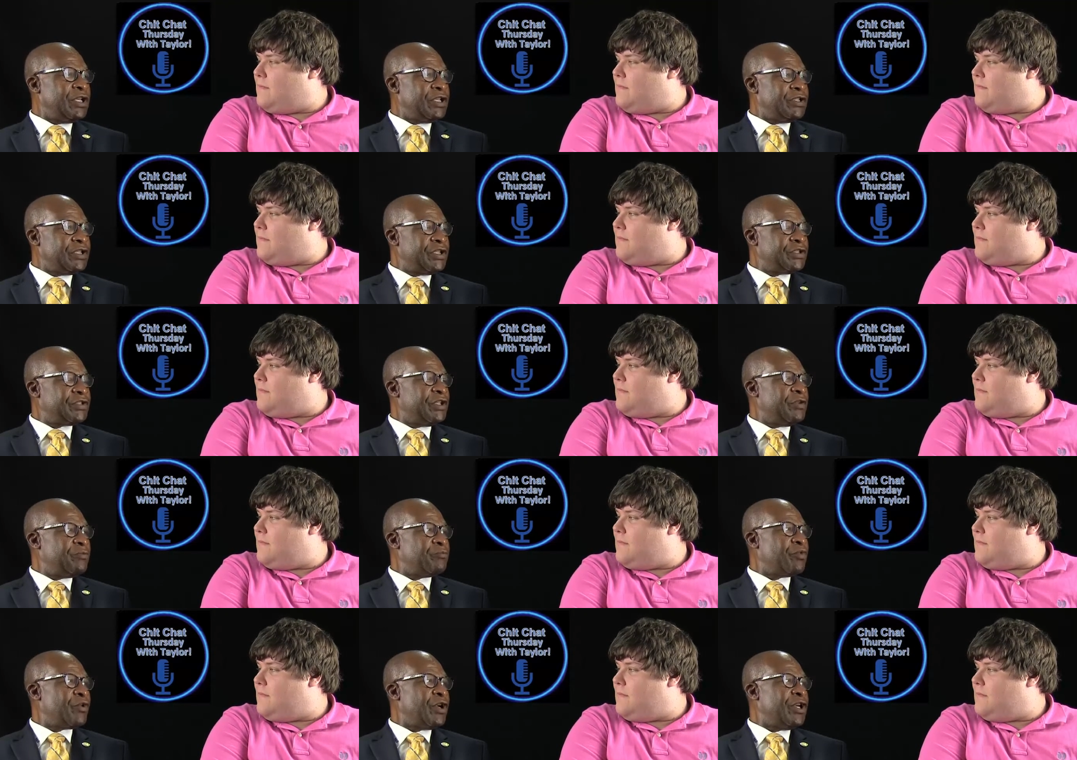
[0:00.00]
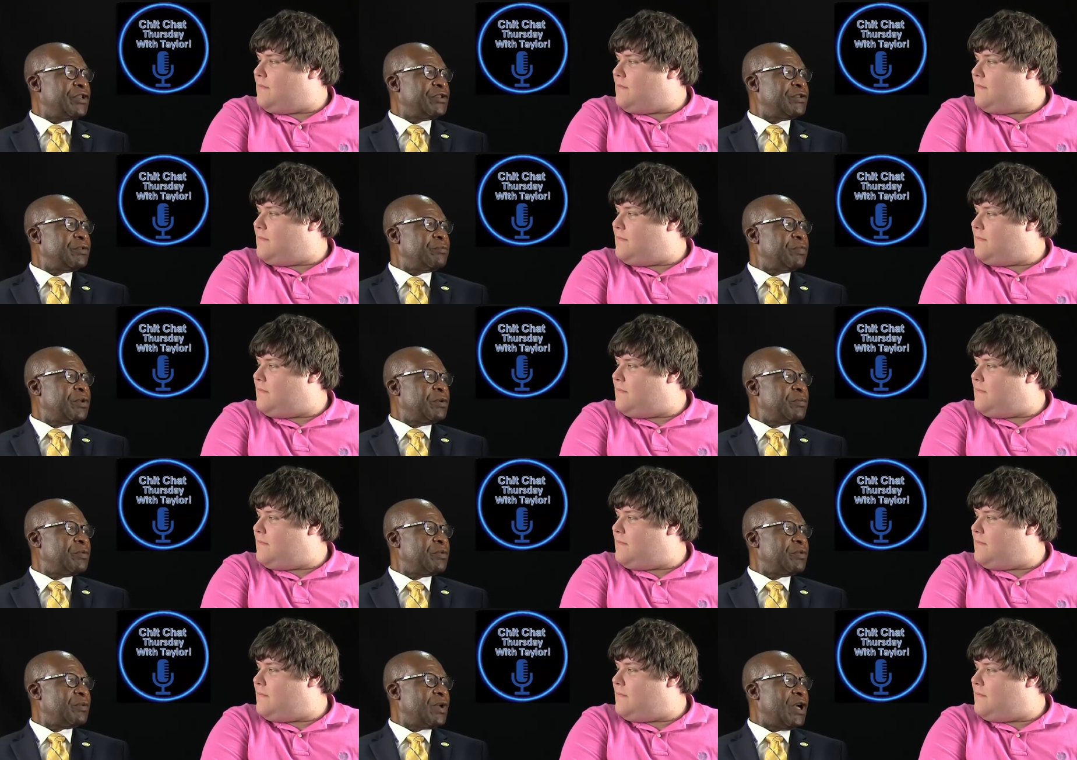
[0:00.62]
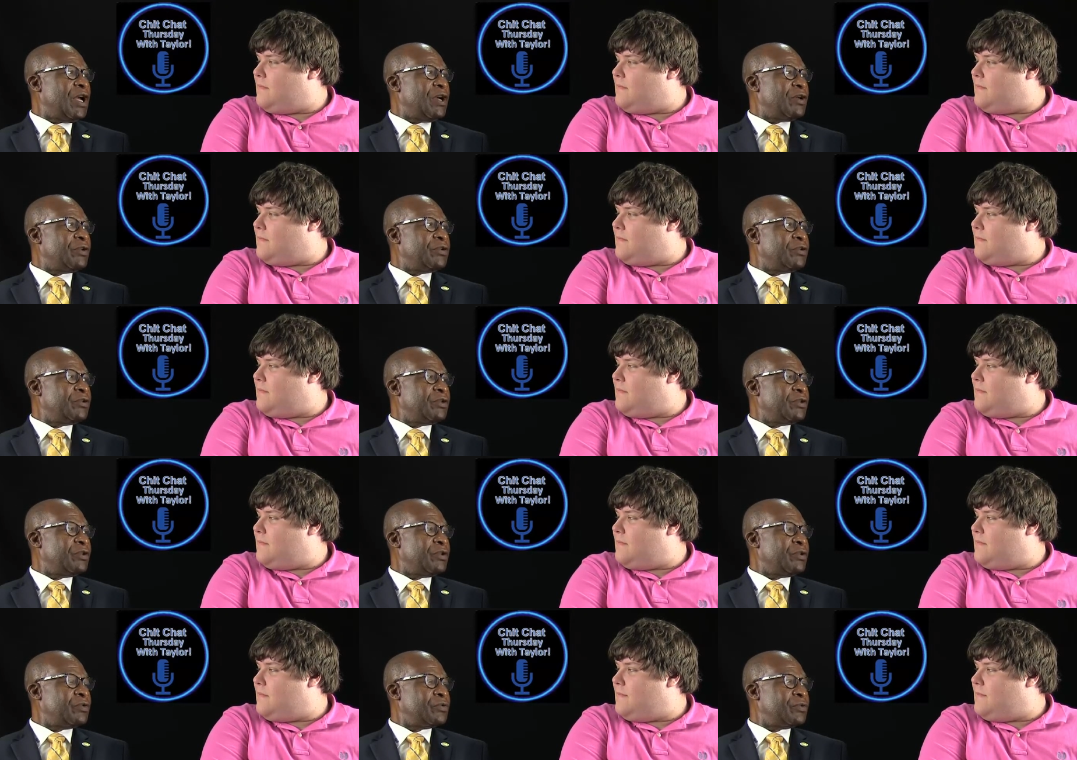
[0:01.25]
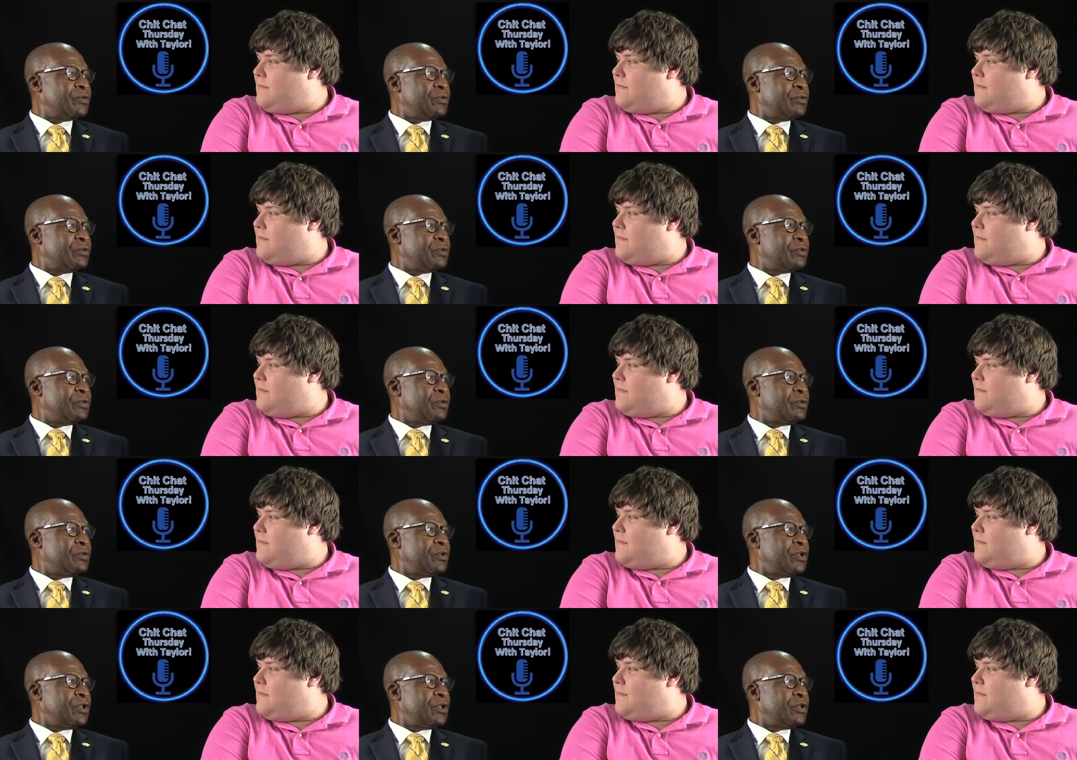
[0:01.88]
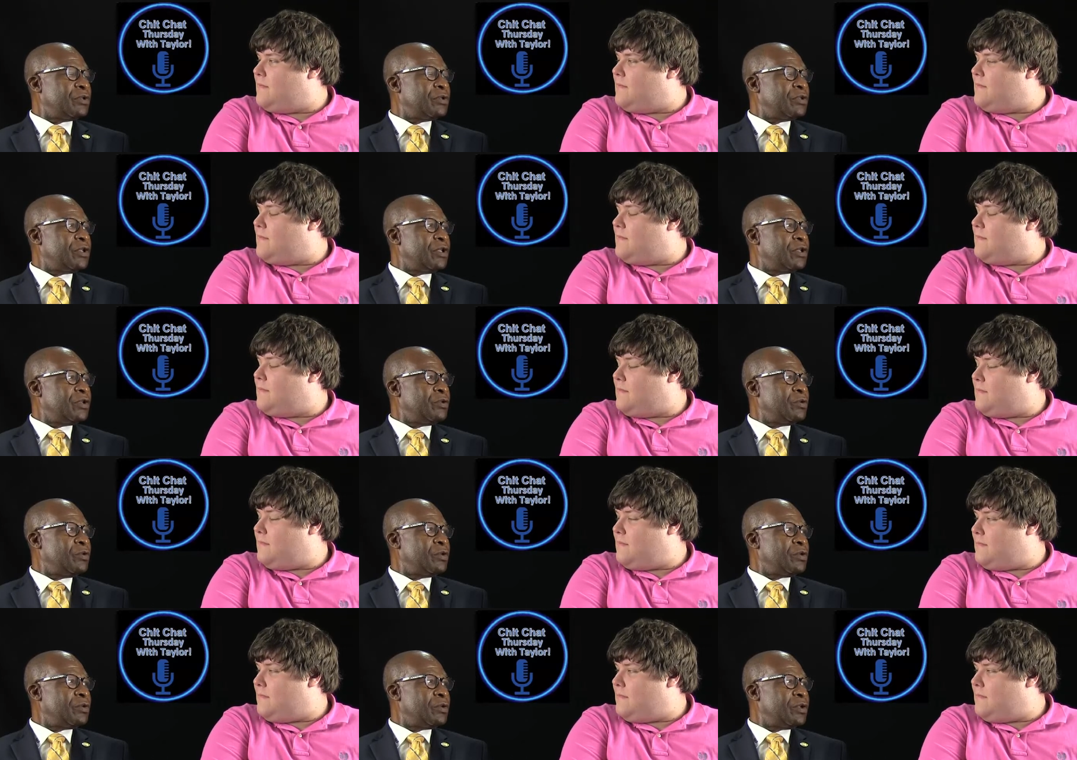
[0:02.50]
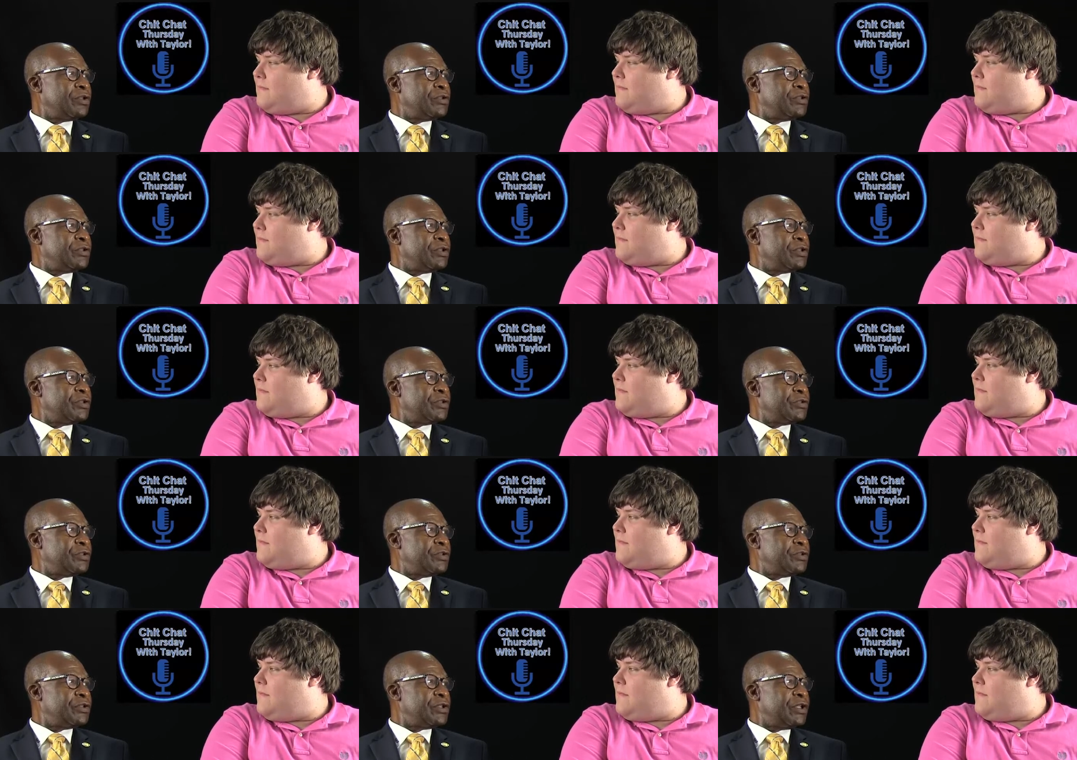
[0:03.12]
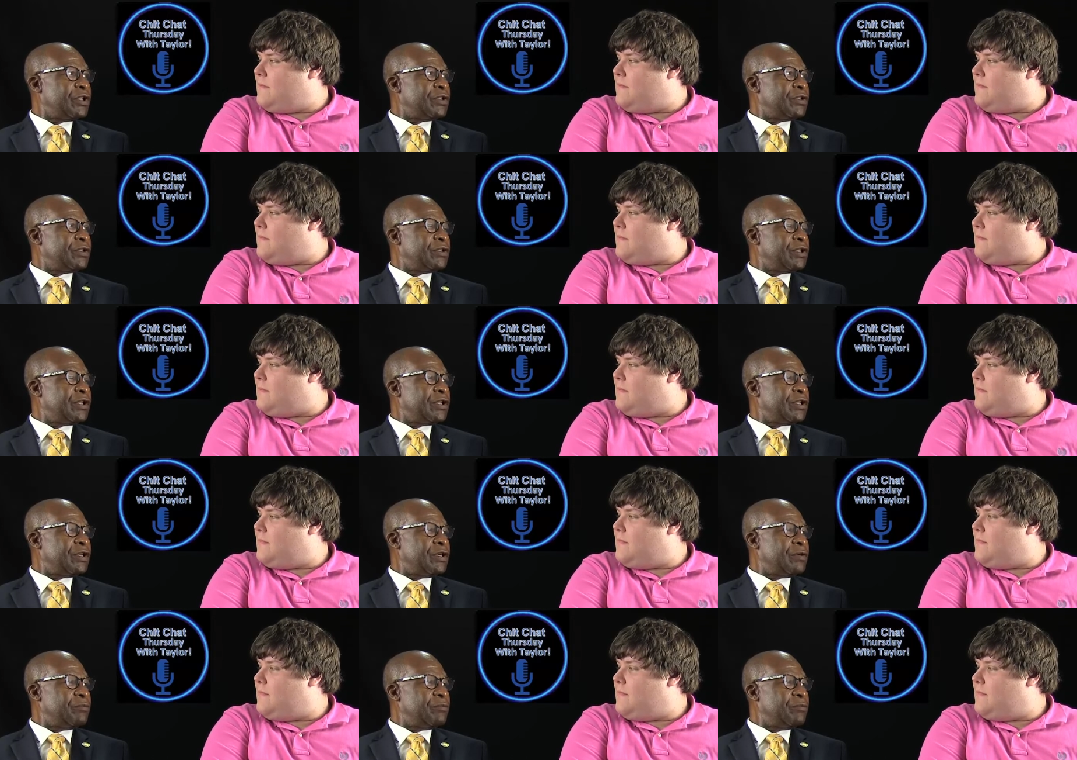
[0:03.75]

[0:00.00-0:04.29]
Speaker 1: Just mm-hmm. embrace the people around you and those who who, uh, who are uh, citizens that, that uh,